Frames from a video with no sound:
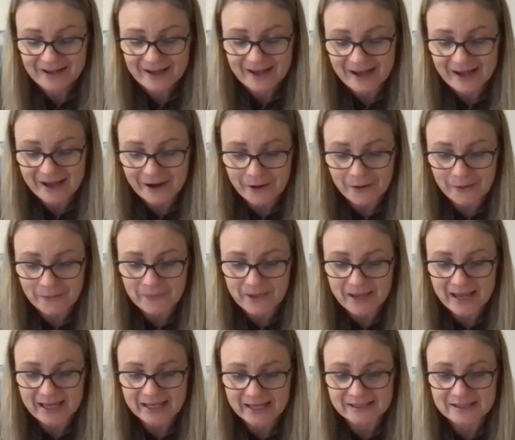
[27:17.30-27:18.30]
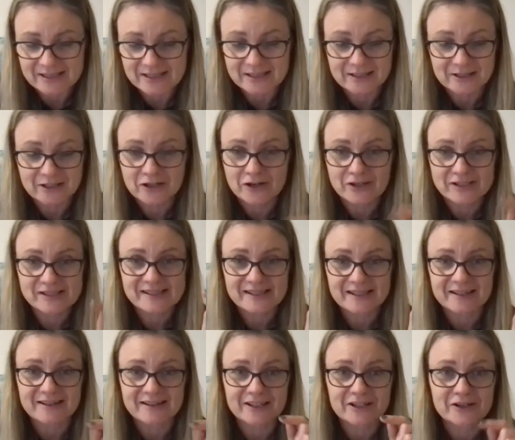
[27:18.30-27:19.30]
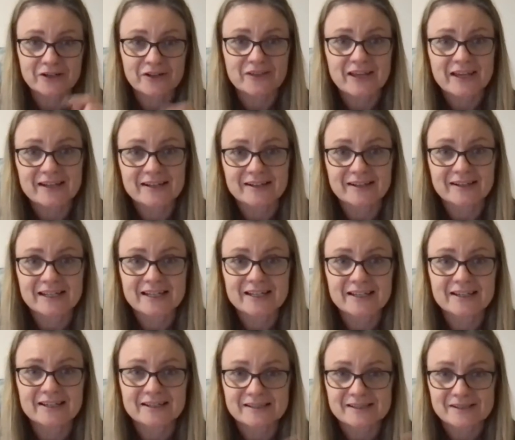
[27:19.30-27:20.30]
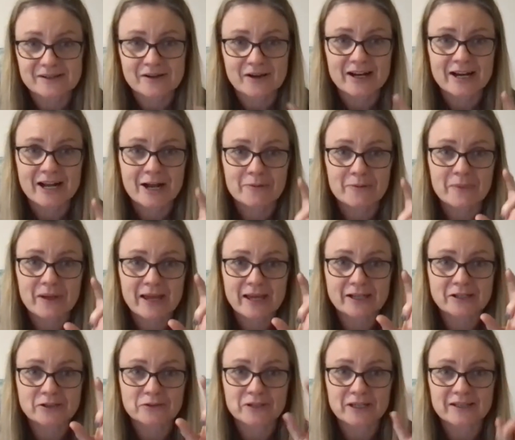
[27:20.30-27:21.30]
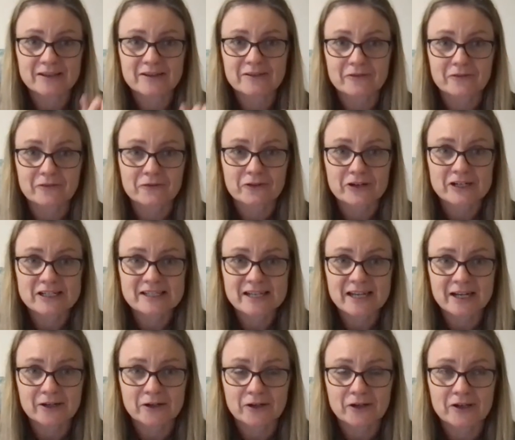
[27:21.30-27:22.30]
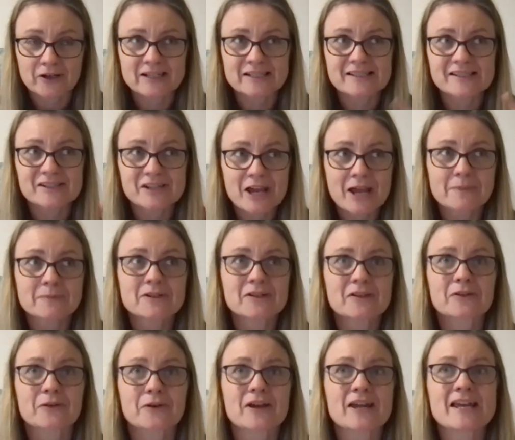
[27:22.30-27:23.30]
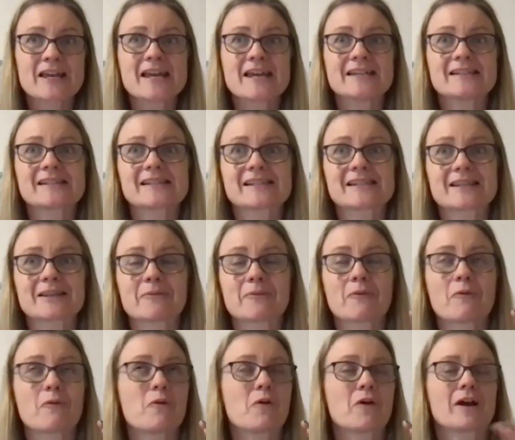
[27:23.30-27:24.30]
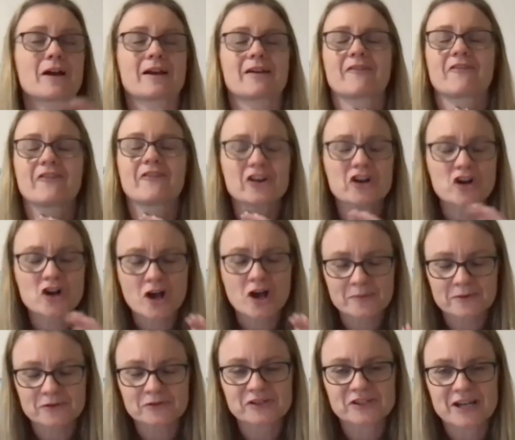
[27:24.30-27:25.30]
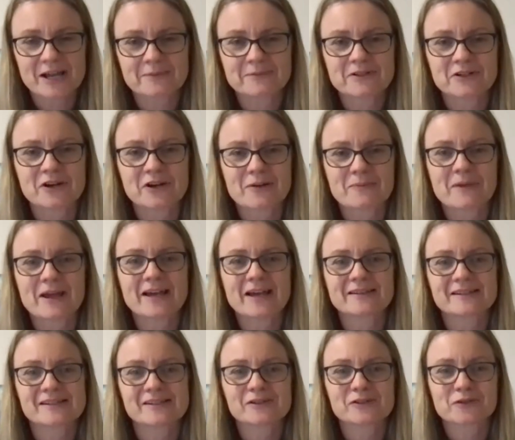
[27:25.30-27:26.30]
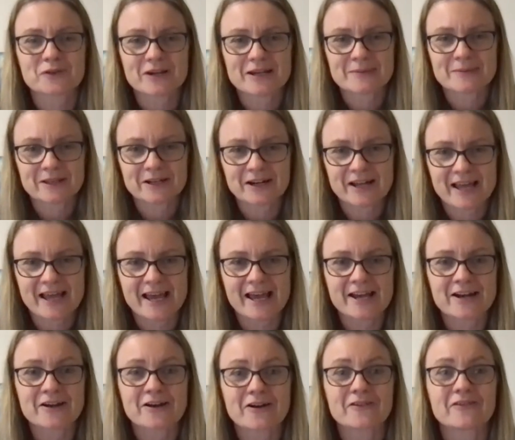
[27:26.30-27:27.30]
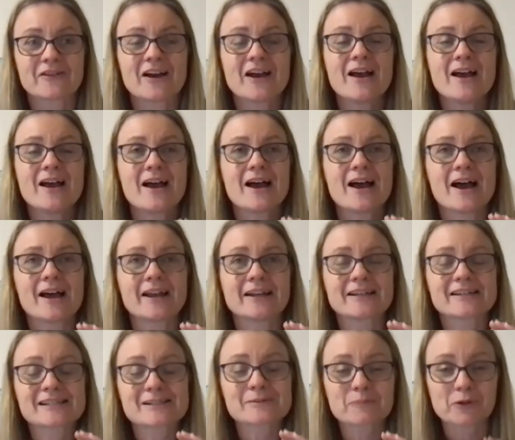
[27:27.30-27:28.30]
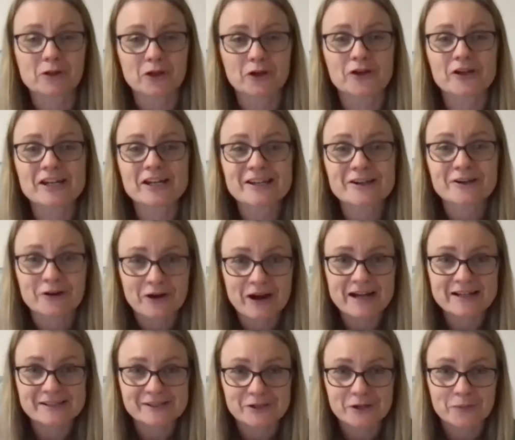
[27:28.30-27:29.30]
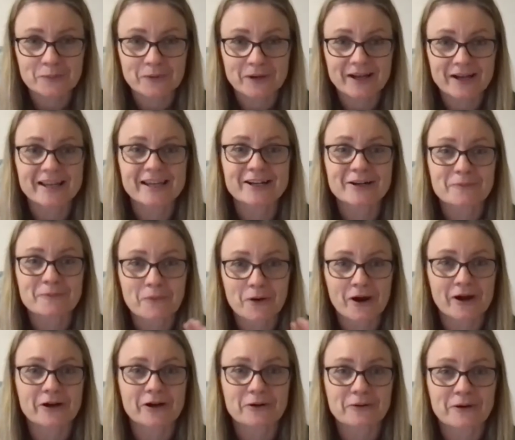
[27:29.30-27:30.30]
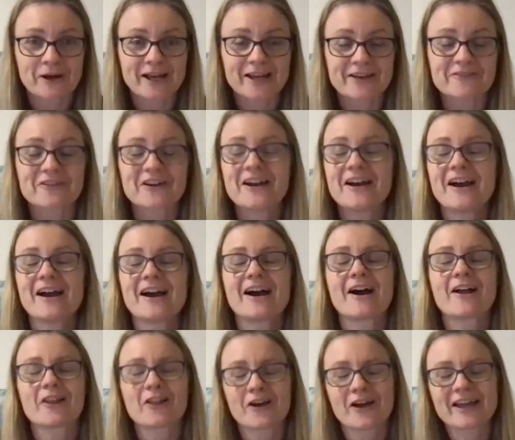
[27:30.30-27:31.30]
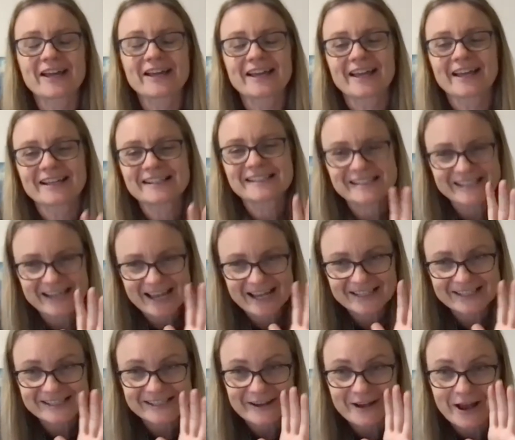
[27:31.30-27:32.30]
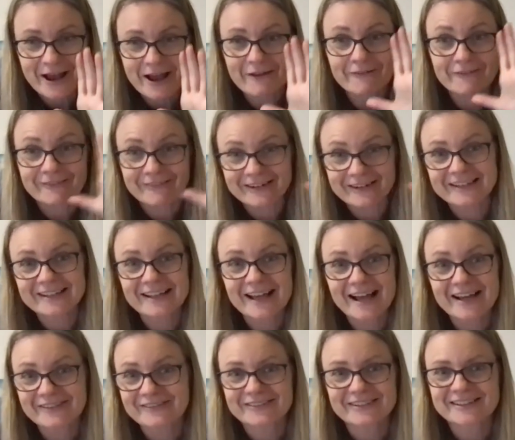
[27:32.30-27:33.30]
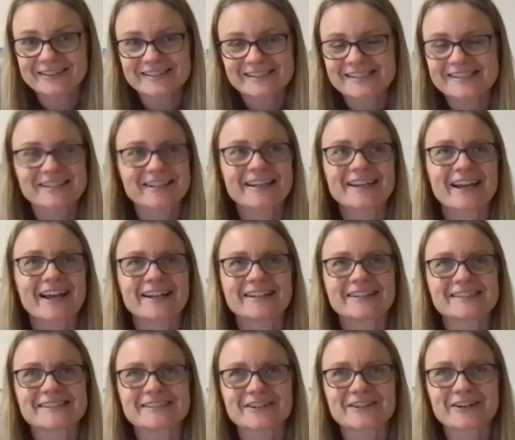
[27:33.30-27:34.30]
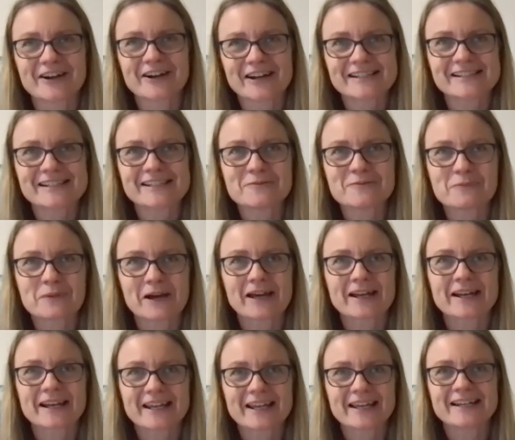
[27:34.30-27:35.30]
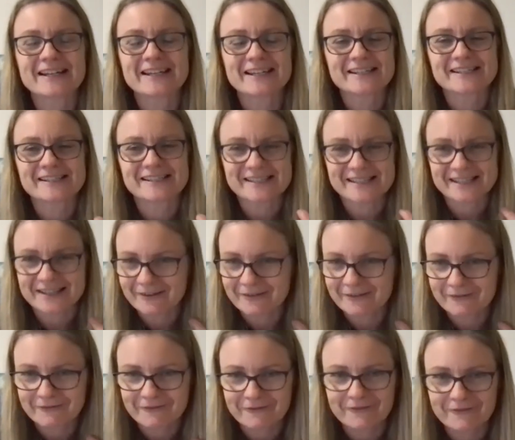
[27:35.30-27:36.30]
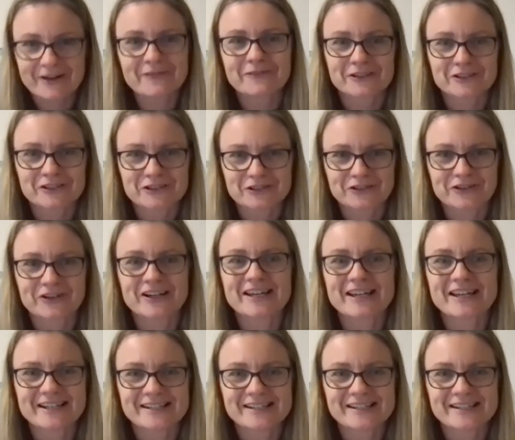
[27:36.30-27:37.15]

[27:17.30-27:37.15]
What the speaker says: And you guys can click on that link, sign up, and you'll get the free download. It's chapter 3. It's the phenomenal chapter about this dream that I had of an exploding grasshopper in a microwave. Like it sounds real unrealistic and just crazy, but it is revelatory.